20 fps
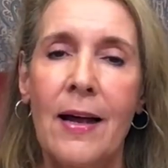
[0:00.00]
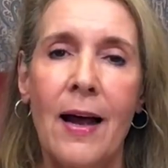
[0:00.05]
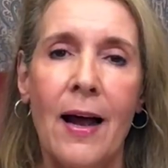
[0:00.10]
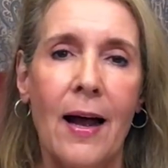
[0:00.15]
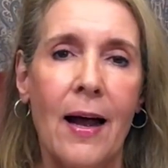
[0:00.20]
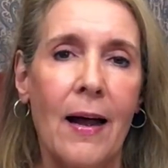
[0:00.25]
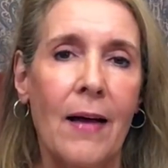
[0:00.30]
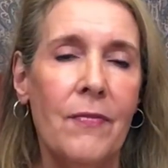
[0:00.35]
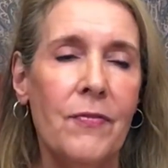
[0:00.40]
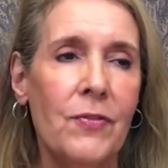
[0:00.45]

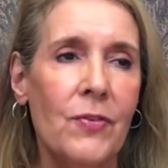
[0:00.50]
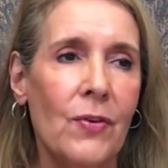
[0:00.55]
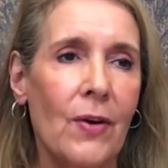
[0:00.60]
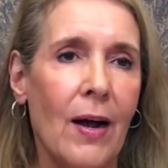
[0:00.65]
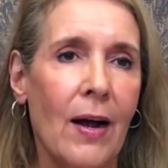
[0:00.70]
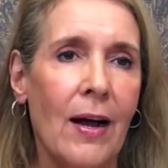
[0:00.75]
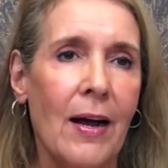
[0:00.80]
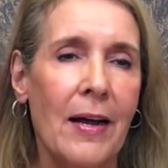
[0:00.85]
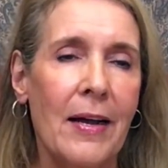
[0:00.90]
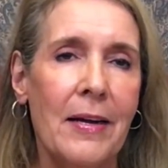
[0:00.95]
I've
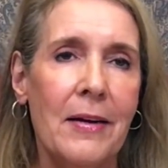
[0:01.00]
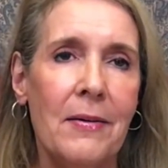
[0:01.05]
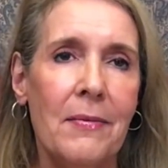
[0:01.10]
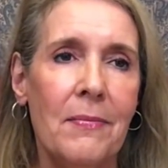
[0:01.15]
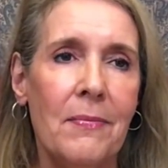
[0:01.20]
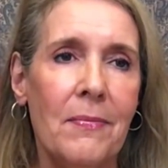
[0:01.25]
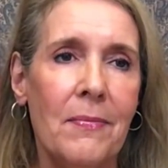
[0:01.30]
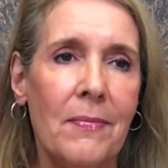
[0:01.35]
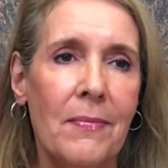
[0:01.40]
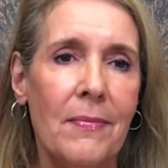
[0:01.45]
tried
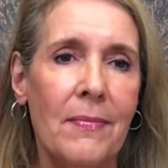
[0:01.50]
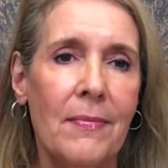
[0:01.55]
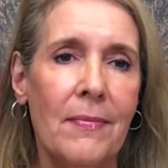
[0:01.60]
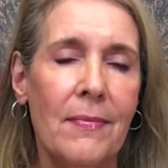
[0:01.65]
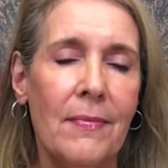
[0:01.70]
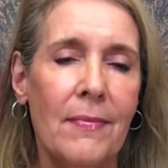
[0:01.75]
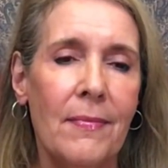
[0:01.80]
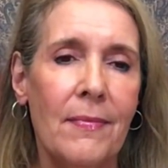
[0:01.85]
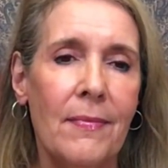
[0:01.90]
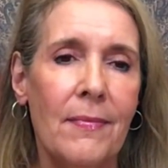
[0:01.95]

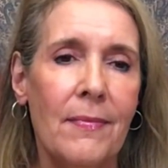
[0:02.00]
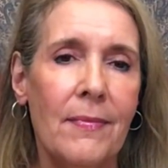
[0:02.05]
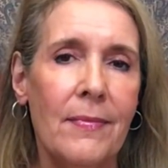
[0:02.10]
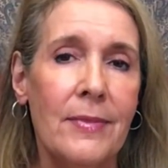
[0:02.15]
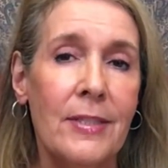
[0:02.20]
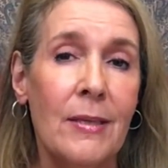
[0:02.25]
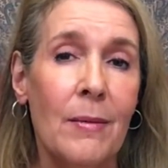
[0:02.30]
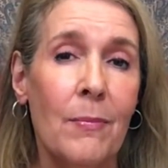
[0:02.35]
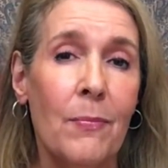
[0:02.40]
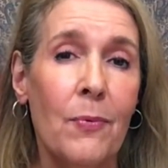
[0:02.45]

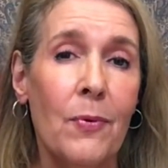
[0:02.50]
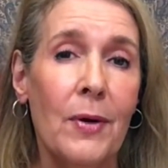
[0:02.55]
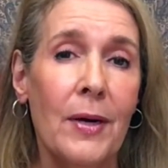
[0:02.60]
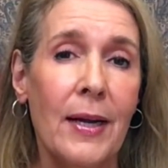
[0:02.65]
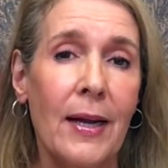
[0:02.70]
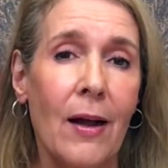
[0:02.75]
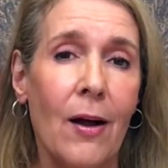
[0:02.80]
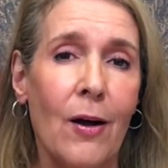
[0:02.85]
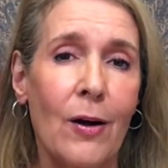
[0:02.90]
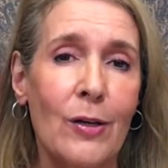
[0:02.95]
some
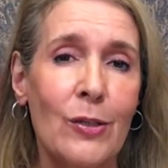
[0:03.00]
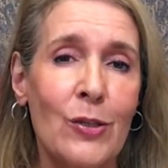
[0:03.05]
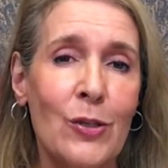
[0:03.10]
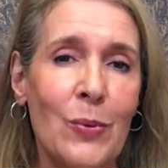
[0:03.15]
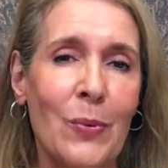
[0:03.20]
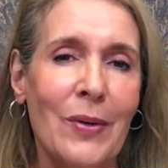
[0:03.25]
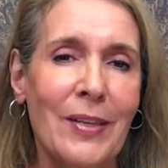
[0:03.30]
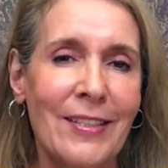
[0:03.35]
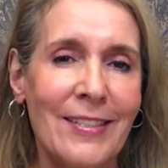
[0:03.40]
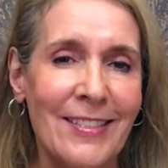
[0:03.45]
pretty harsh
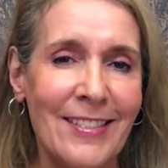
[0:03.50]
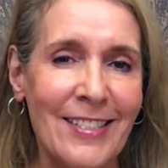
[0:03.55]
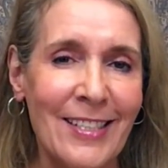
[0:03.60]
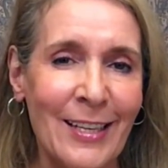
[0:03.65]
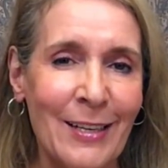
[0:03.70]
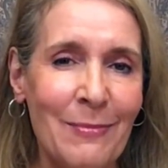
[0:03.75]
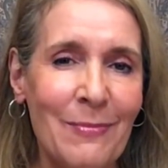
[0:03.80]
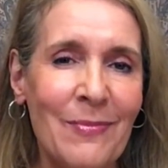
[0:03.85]
ones.